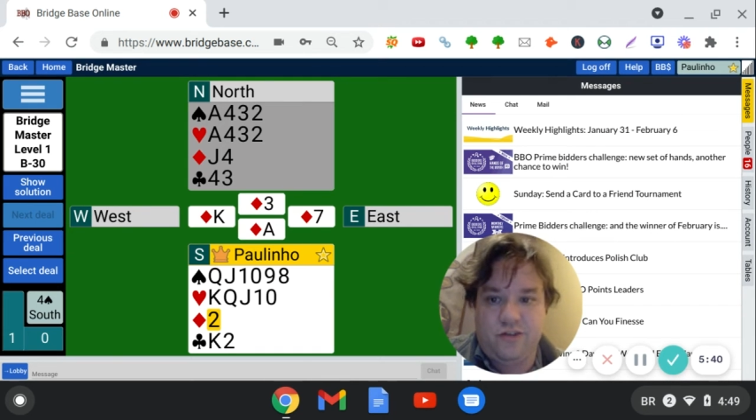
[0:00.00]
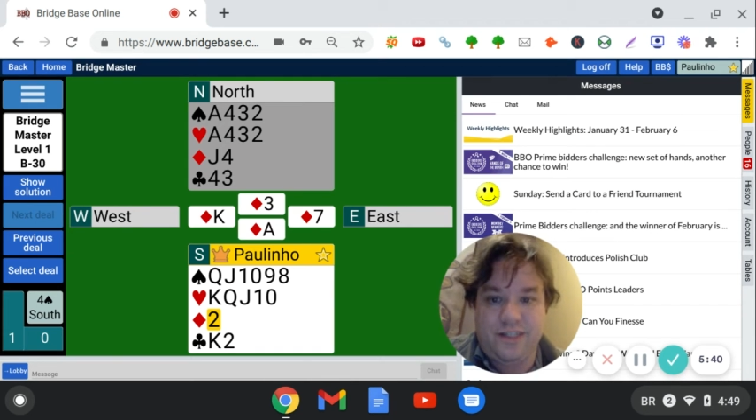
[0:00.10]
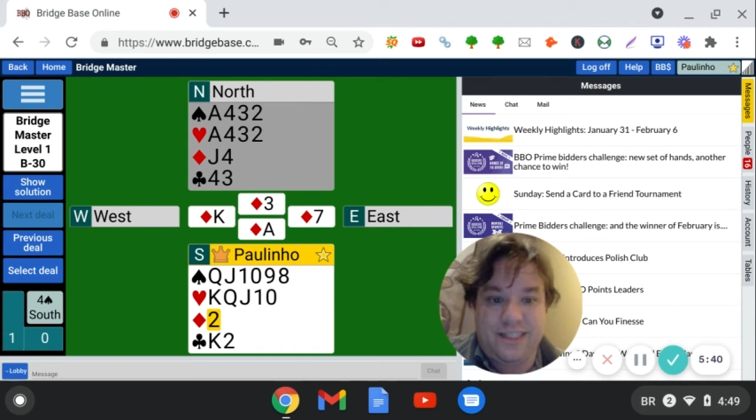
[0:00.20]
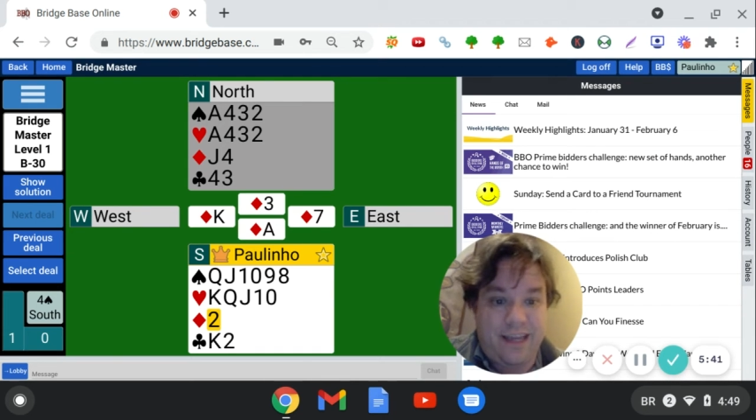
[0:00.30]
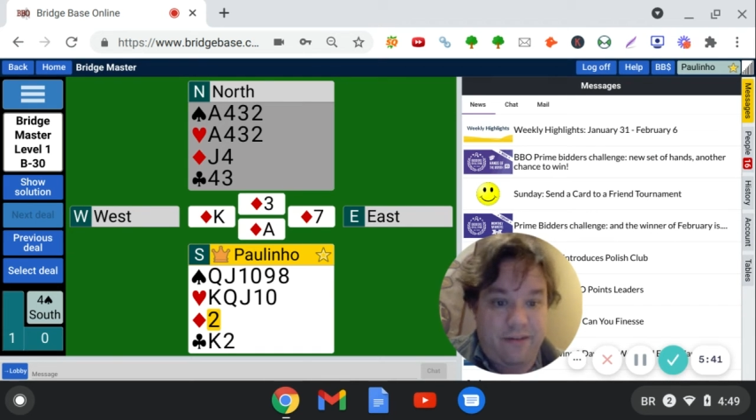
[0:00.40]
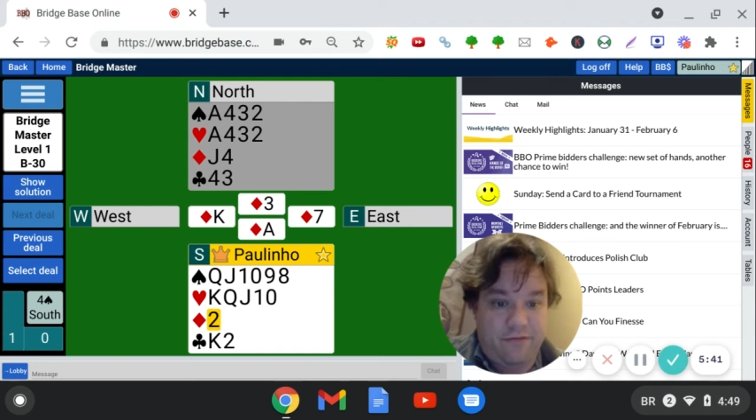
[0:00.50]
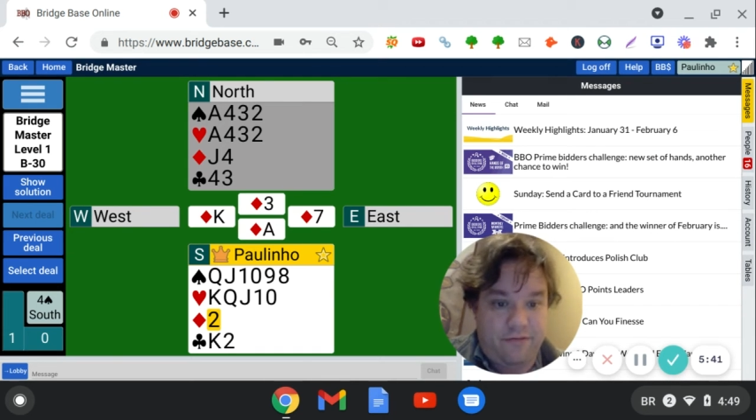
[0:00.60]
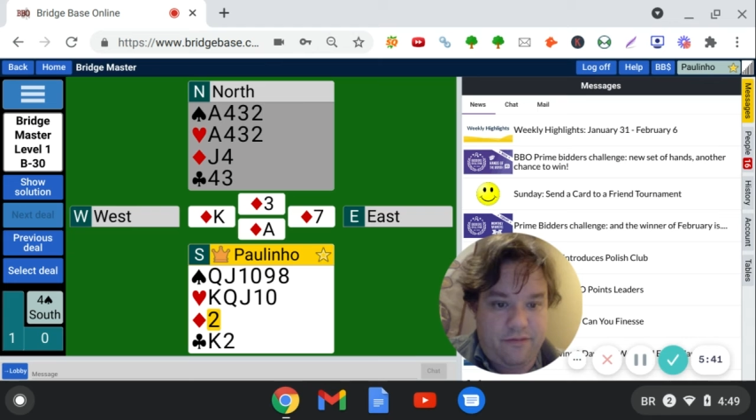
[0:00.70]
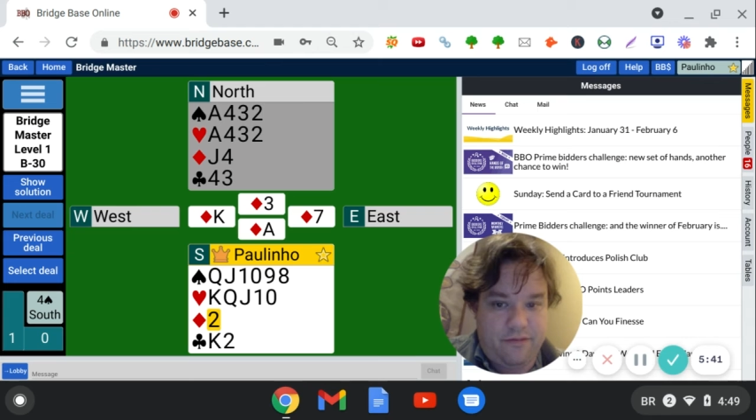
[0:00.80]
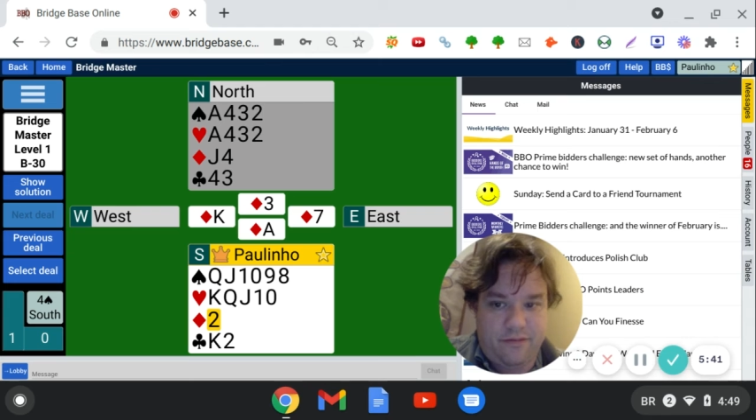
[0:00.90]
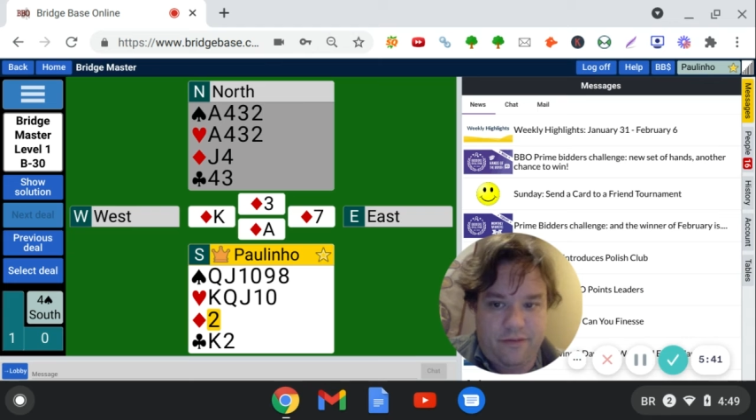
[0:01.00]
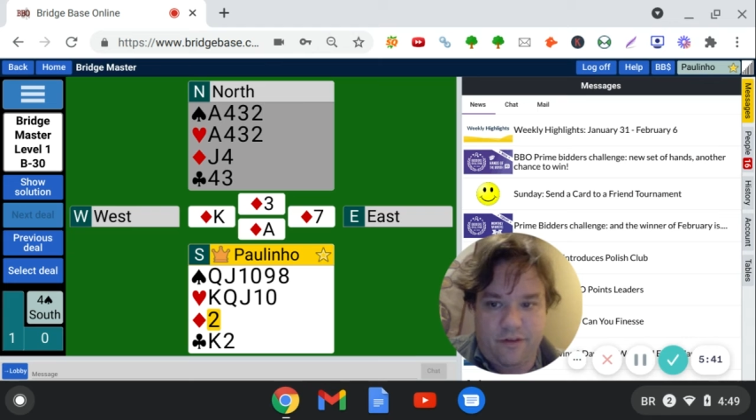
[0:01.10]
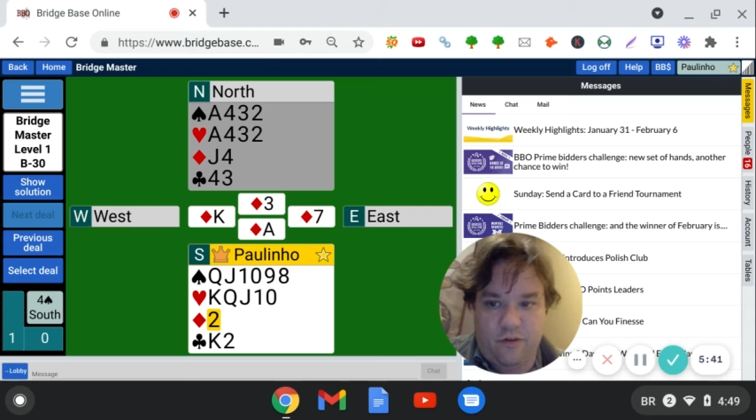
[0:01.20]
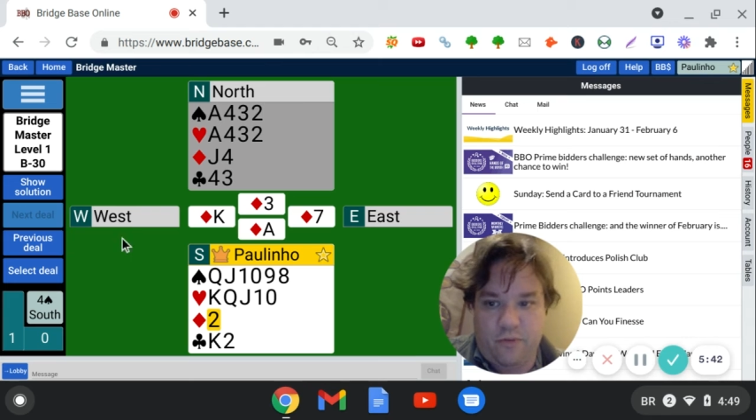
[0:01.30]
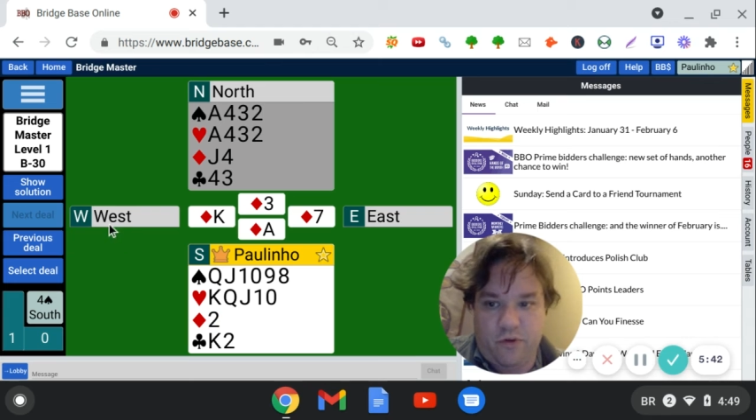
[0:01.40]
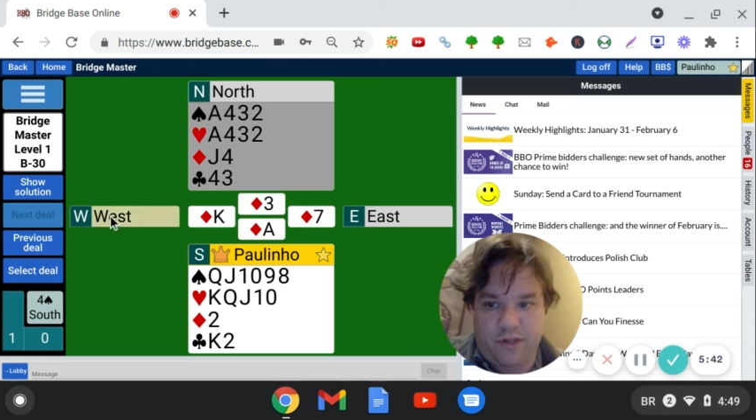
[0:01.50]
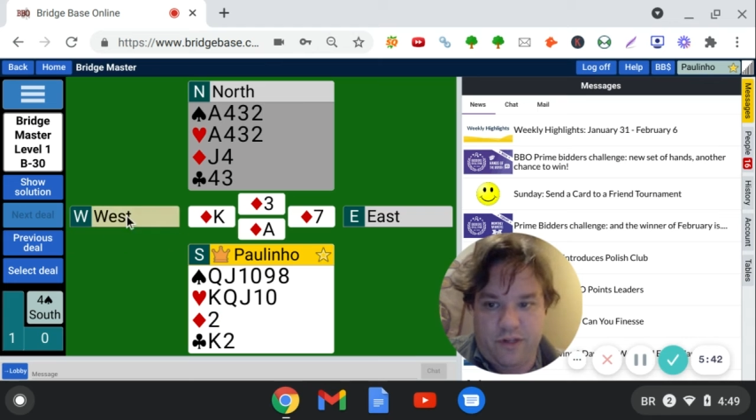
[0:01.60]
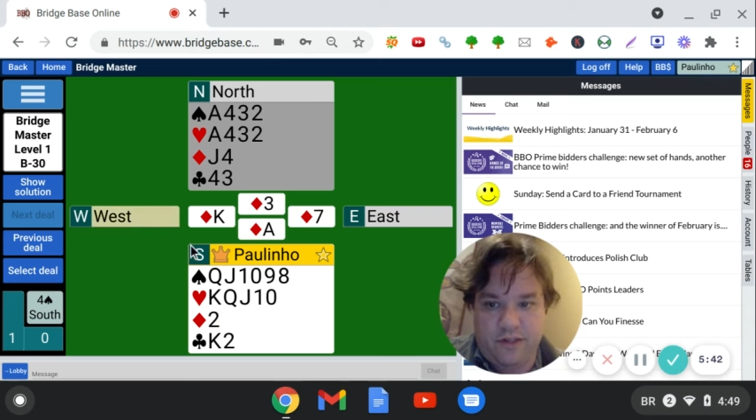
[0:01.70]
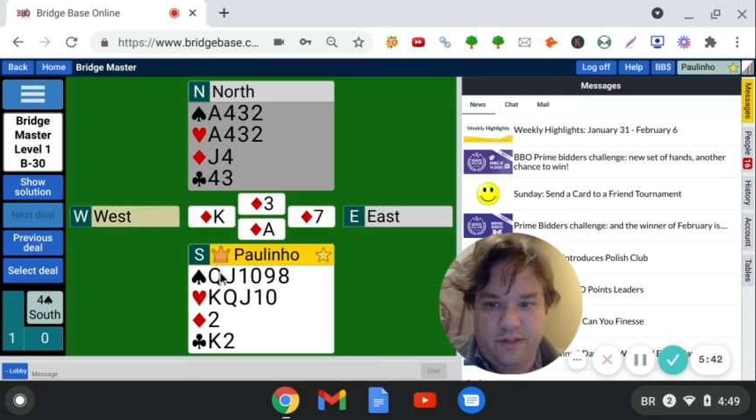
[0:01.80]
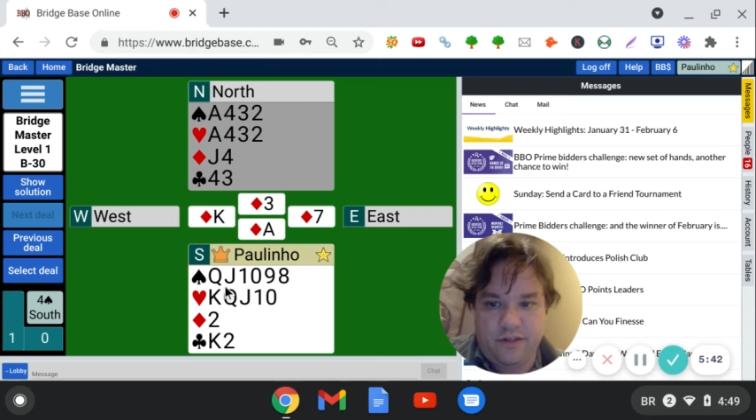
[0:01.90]
to the safe
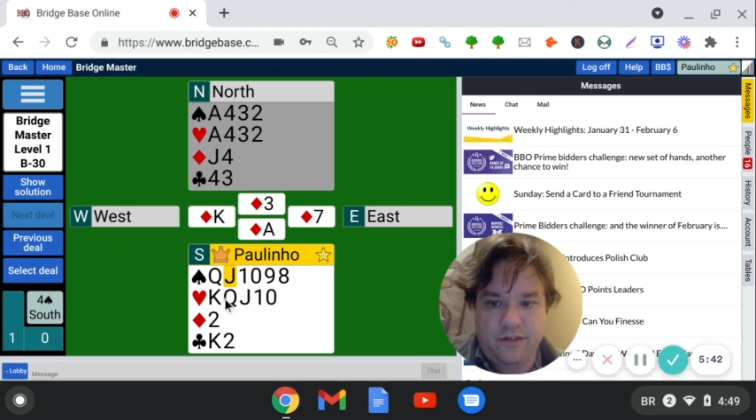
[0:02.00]
opponent.